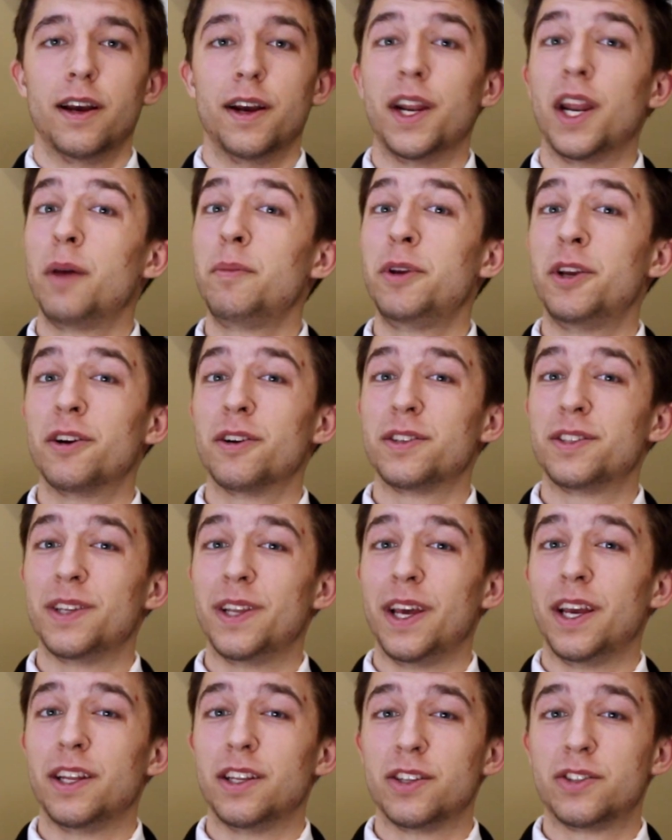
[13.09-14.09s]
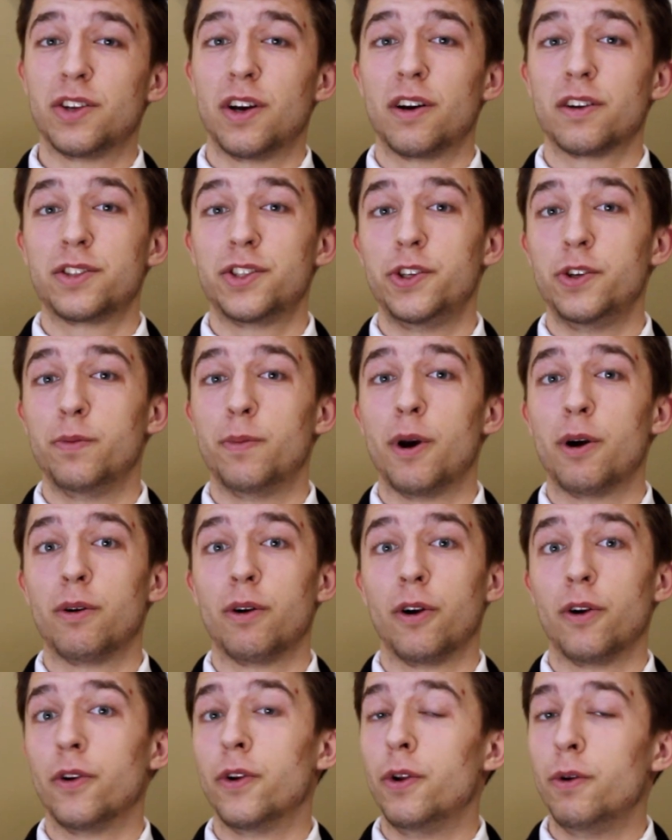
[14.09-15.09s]
And I'm here today to talk to you
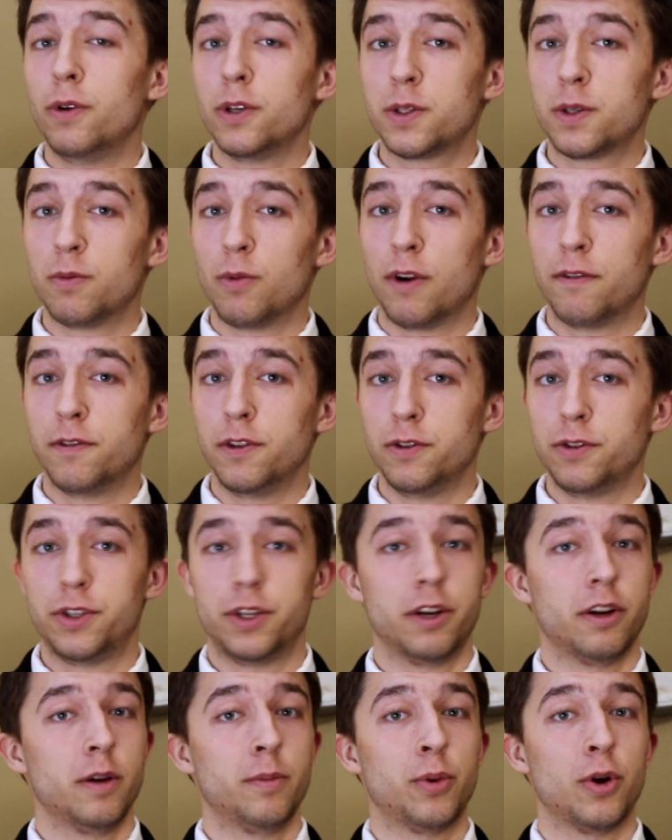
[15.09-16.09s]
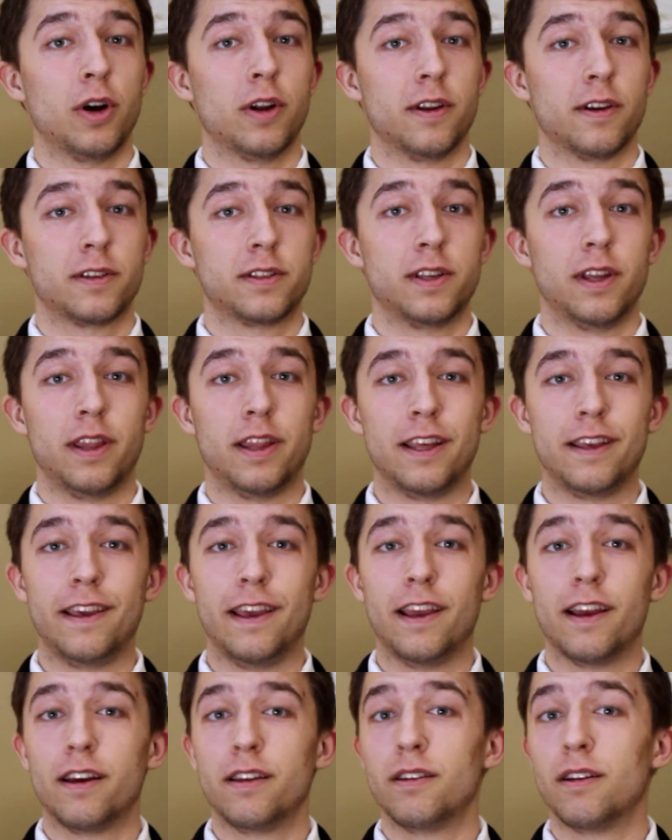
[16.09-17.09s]
about our newest revolutionary product, the
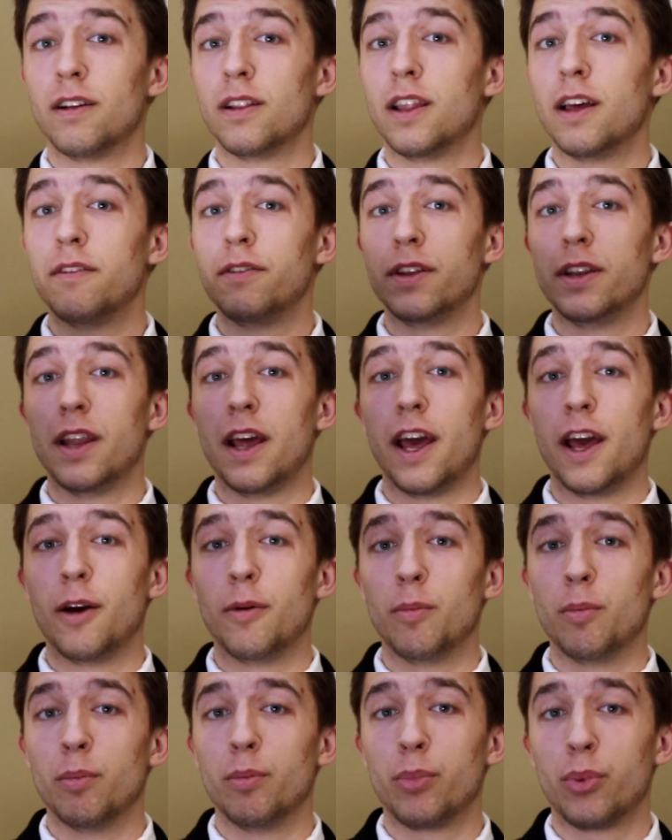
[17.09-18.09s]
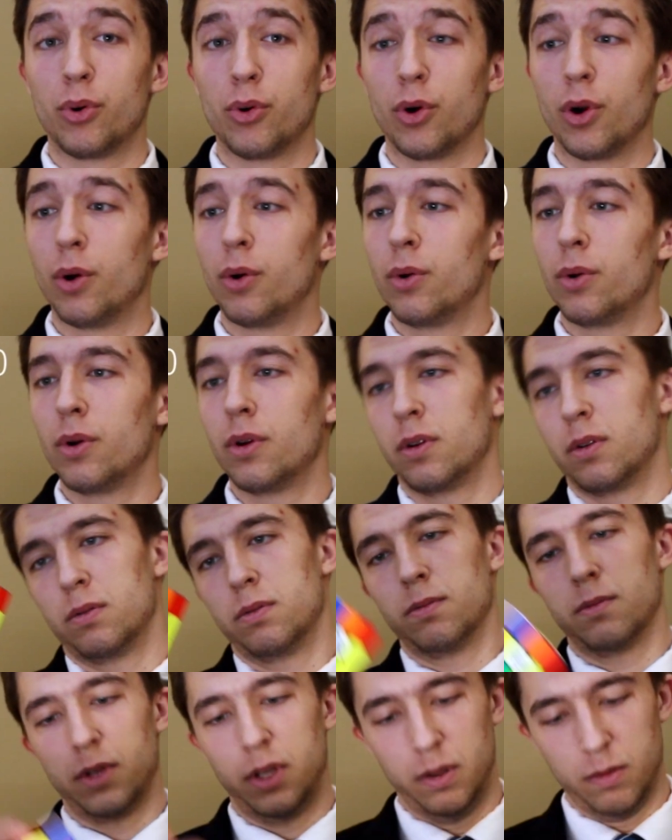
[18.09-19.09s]
GAN 11M Pro.
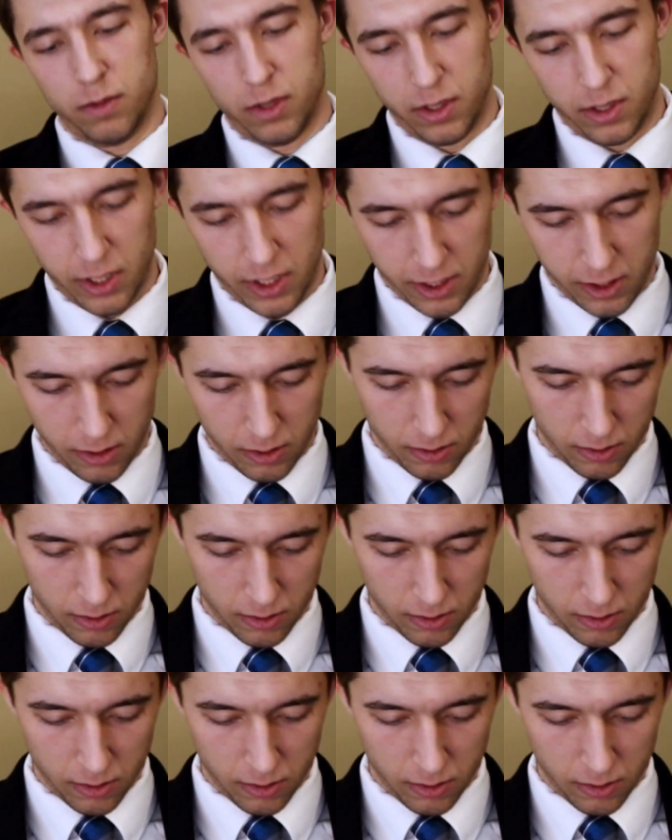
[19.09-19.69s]
Wait, one sec.